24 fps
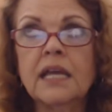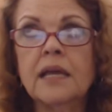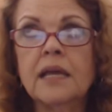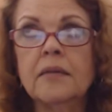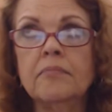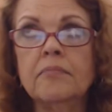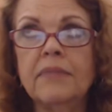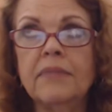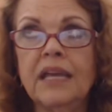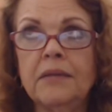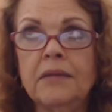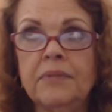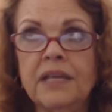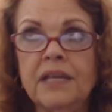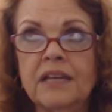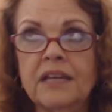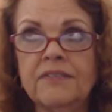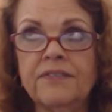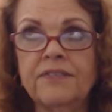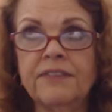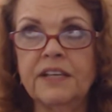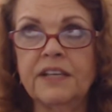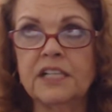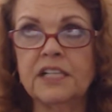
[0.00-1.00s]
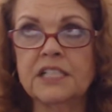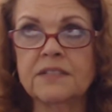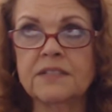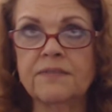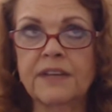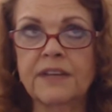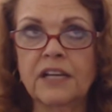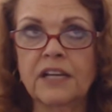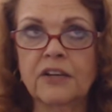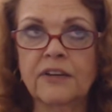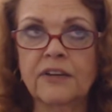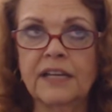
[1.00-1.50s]
maybe it feels
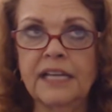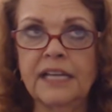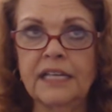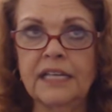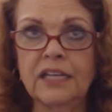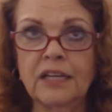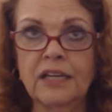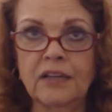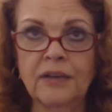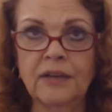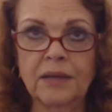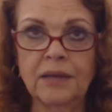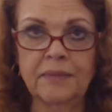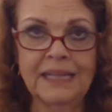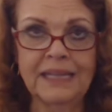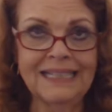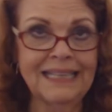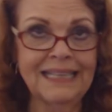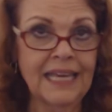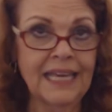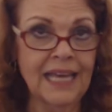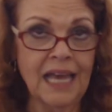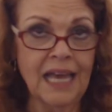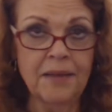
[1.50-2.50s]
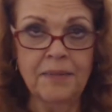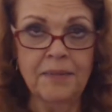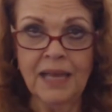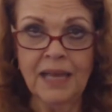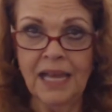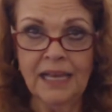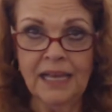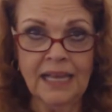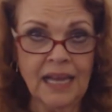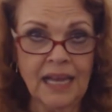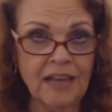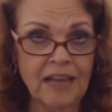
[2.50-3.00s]
very, you know, I mean, yeah, I, I,
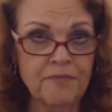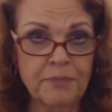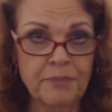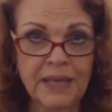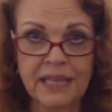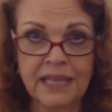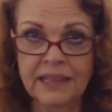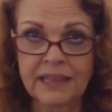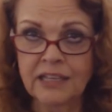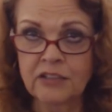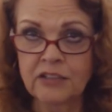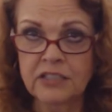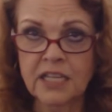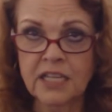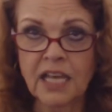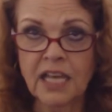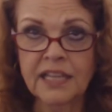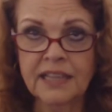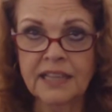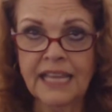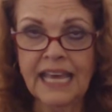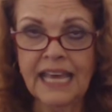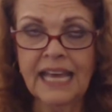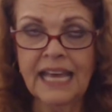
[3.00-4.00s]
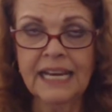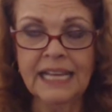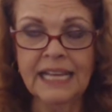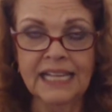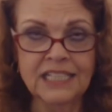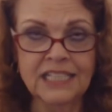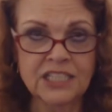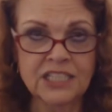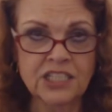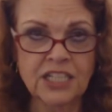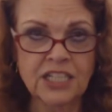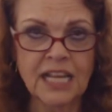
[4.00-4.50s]
I've been there, done that.
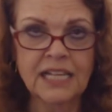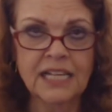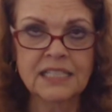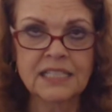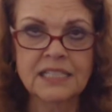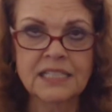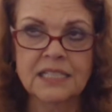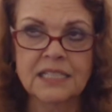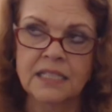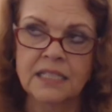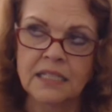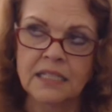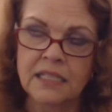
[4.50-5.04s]
It's just,